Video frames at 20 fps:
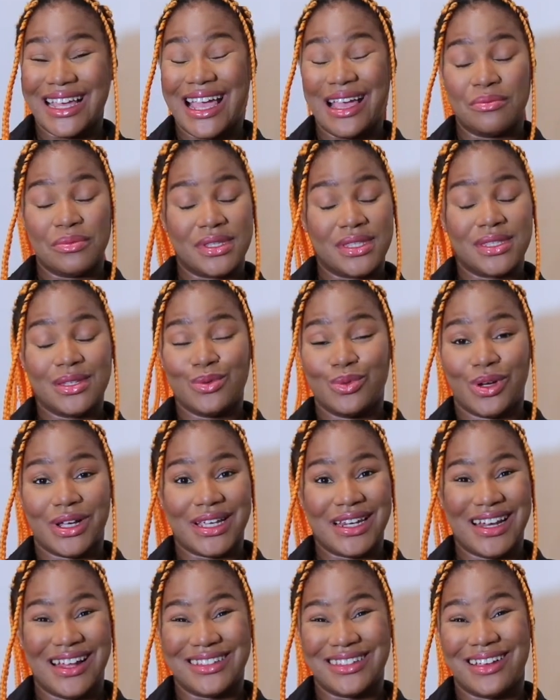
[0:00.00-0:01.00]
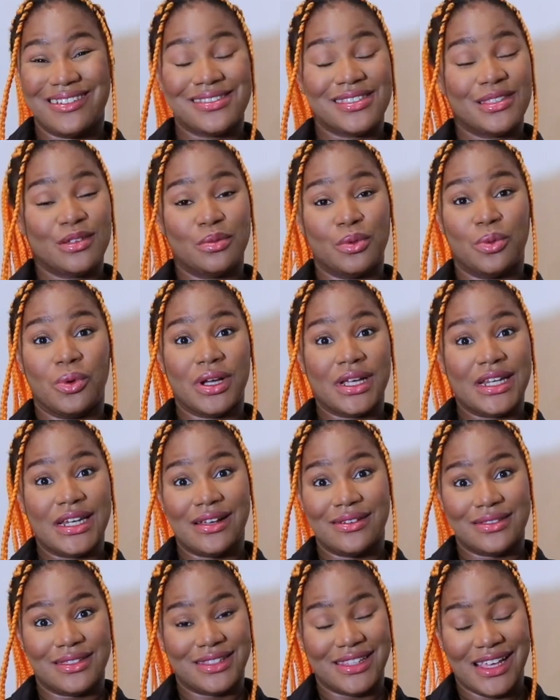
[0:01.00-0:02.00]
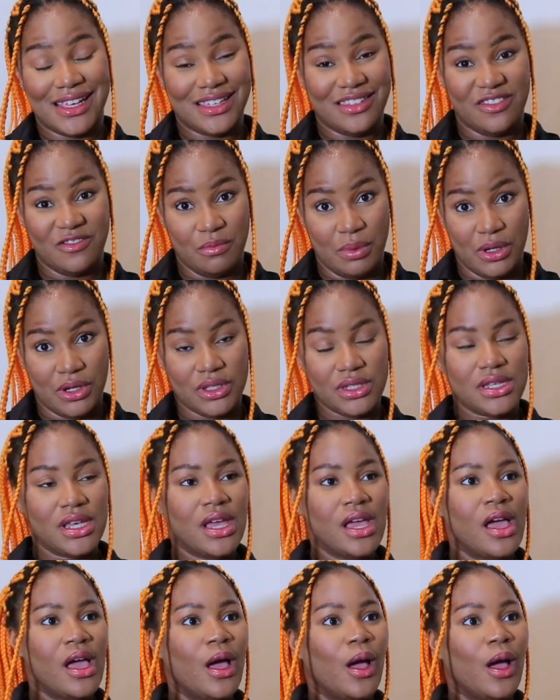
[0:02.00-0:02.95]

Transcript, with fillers: I am still working out. I'll still be working out till I give birth.